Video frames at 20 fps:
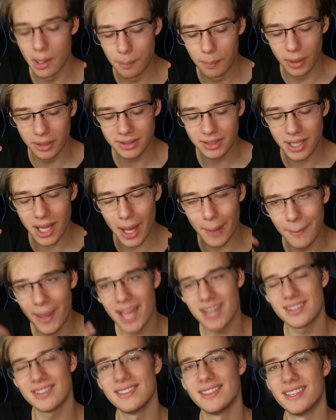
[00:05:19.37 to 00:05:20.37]
But
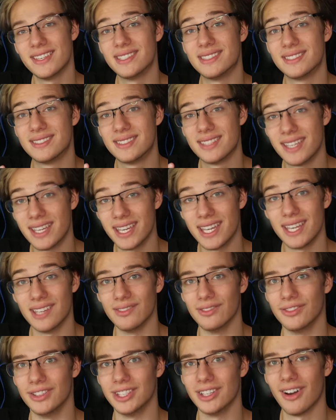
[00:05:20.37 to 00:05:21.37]
imagine this
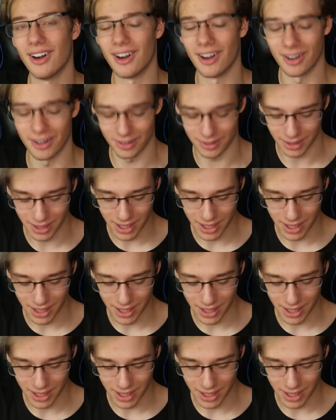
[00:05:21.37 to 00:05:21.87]
in VR.